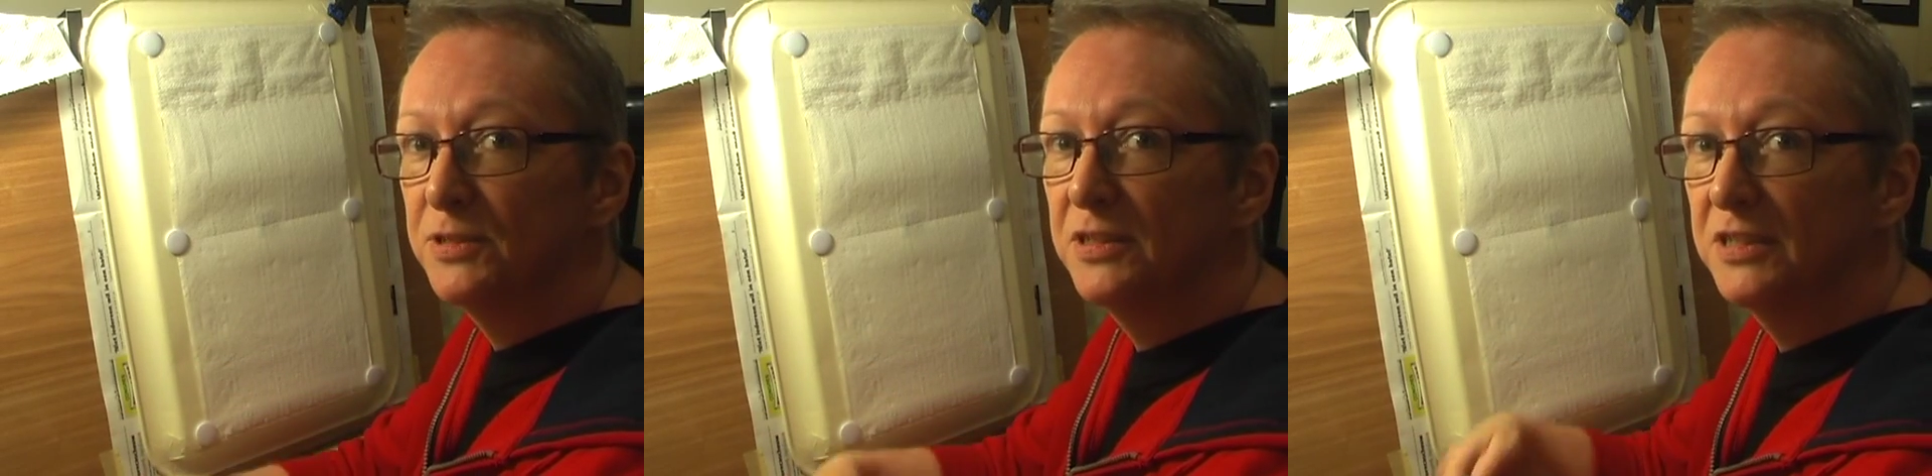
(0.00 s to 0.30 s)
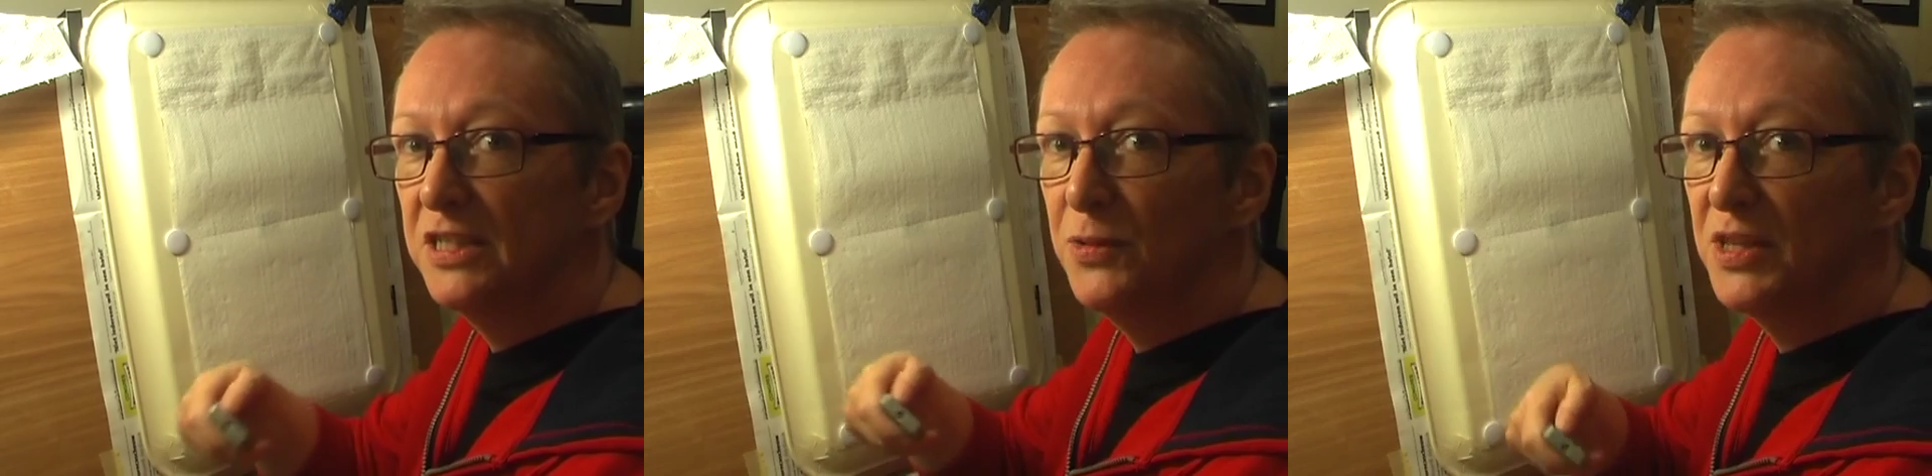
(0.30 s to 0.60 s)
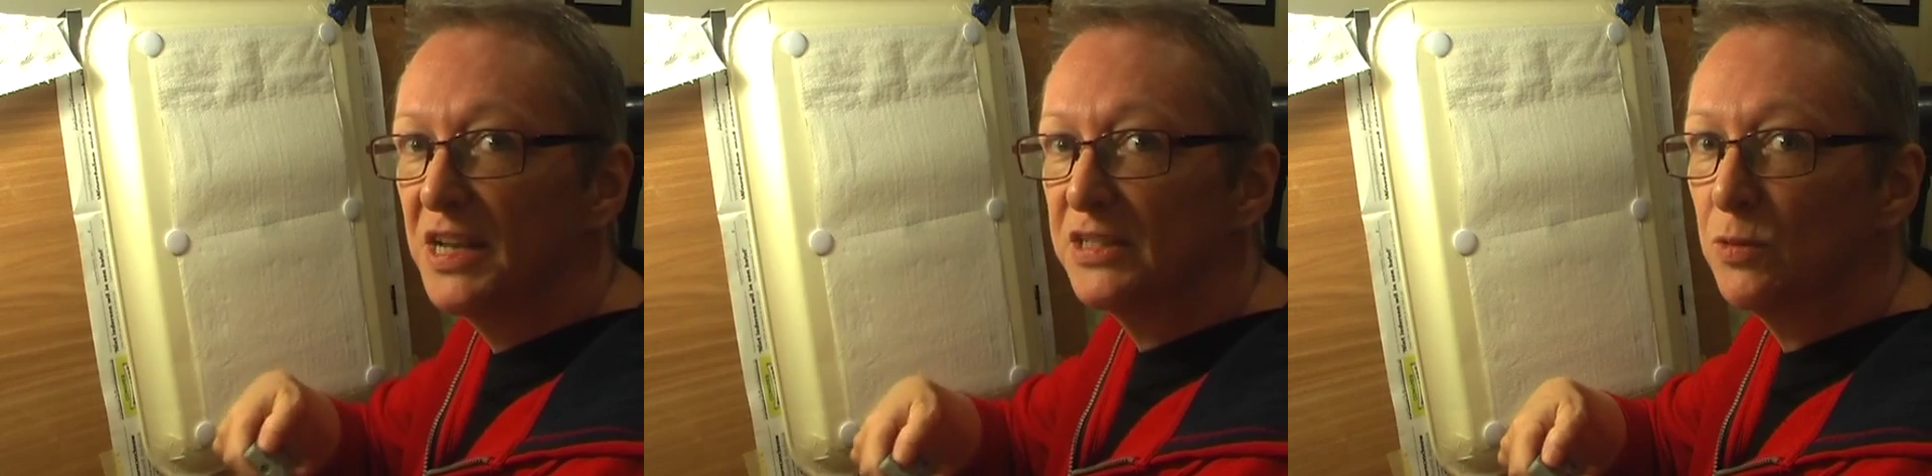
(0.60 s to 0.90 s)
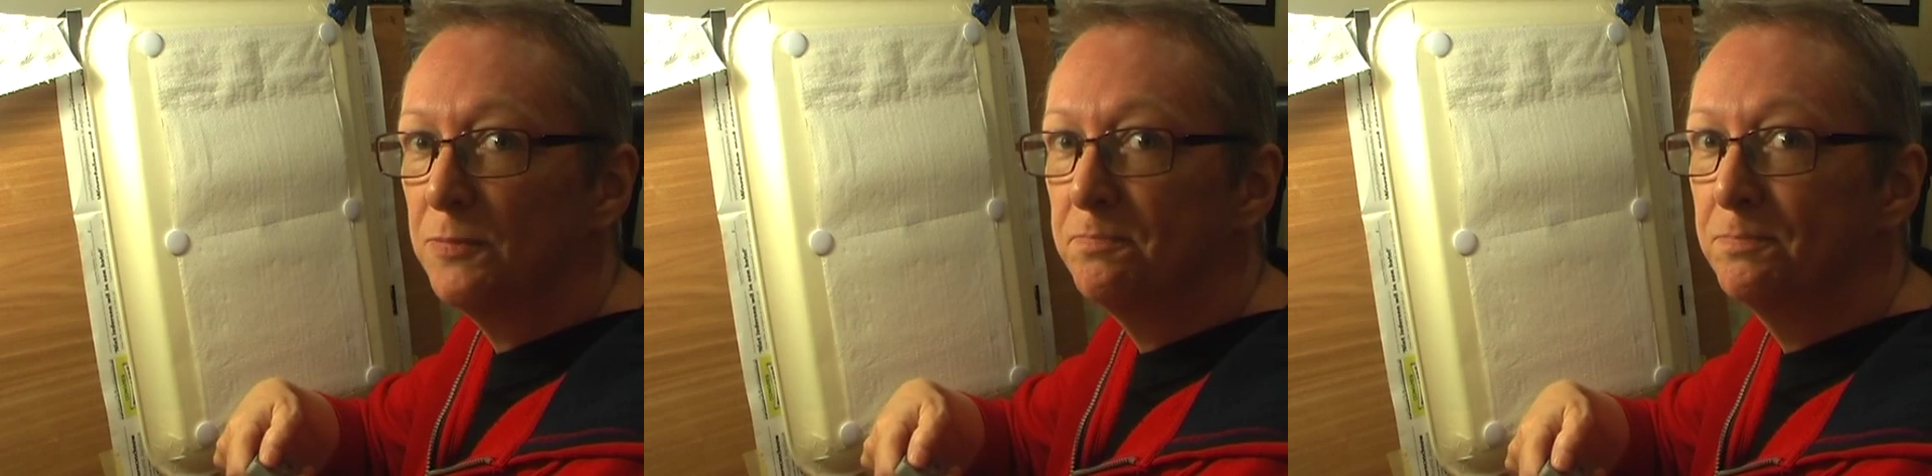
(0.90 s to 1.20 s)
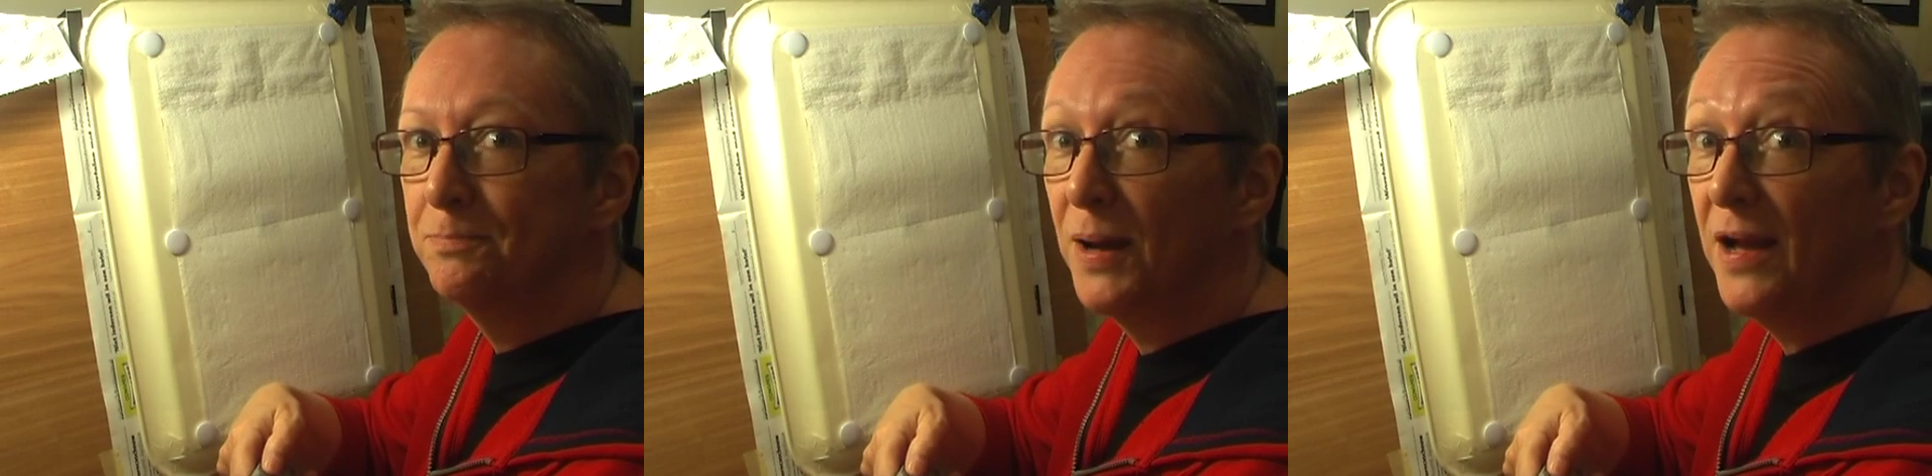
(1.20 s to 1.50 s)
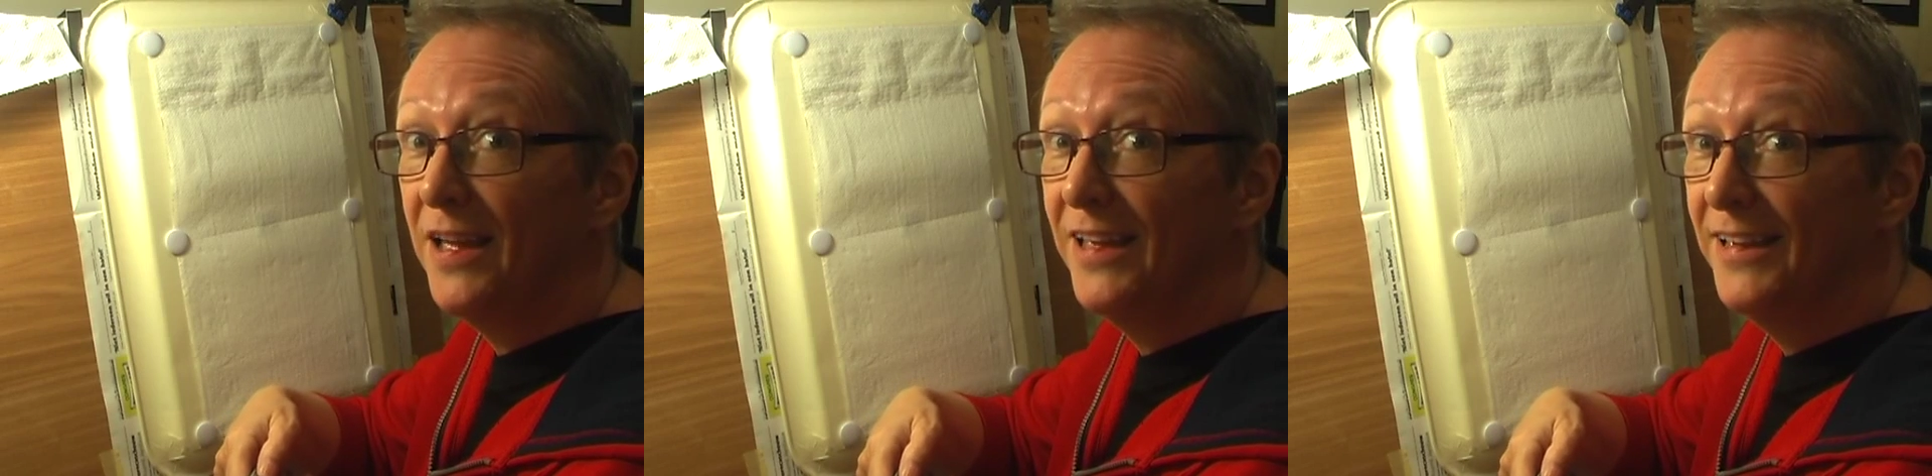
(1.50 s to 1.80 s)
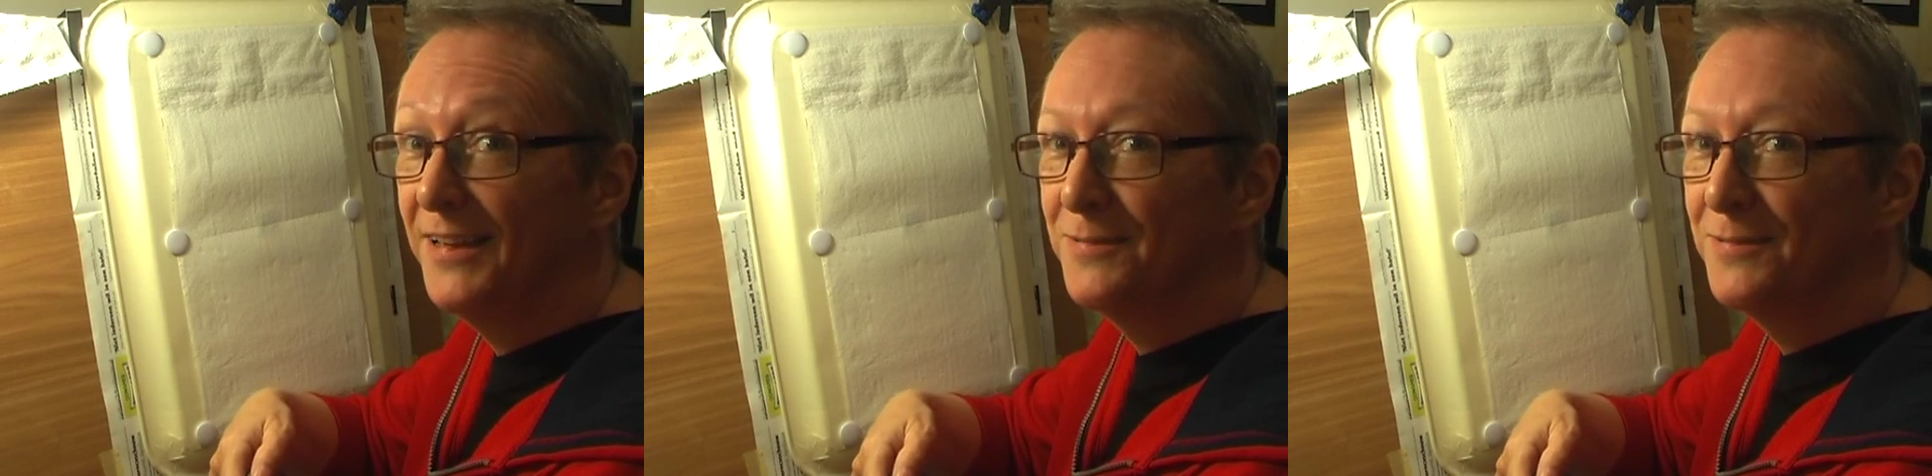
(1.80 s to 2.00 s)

see you in the next one. Bye.